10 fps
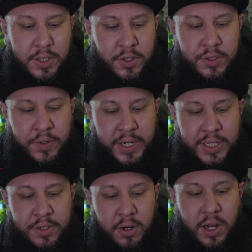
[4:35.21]
Their
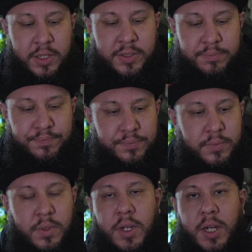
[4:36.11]
screens are awesome.
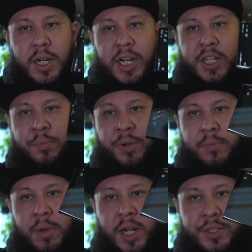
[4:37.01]
You pretty
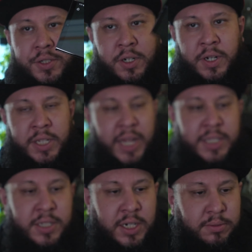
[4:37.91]
much, it
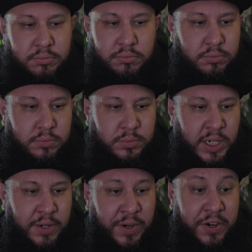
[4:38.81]
lights up
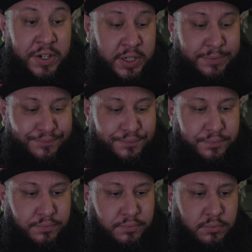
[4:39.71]
very good.
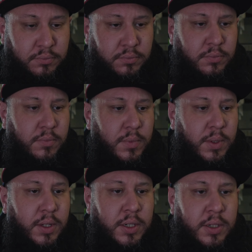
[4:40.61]

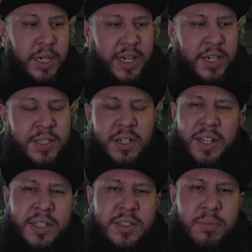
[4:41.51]
Not necessarily
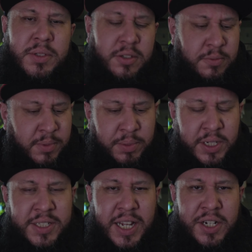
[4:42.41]
lights up, excuse me, but
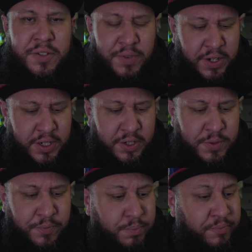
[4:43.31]
it's actually
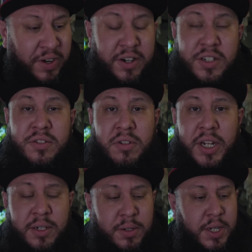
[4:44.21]
very good
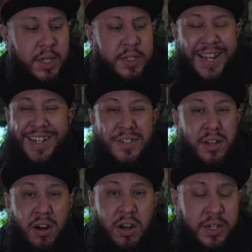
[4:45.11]
screen. The
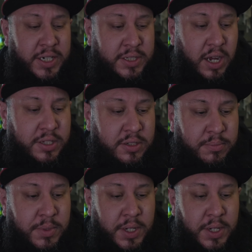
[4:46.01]
HDR on it is awesome.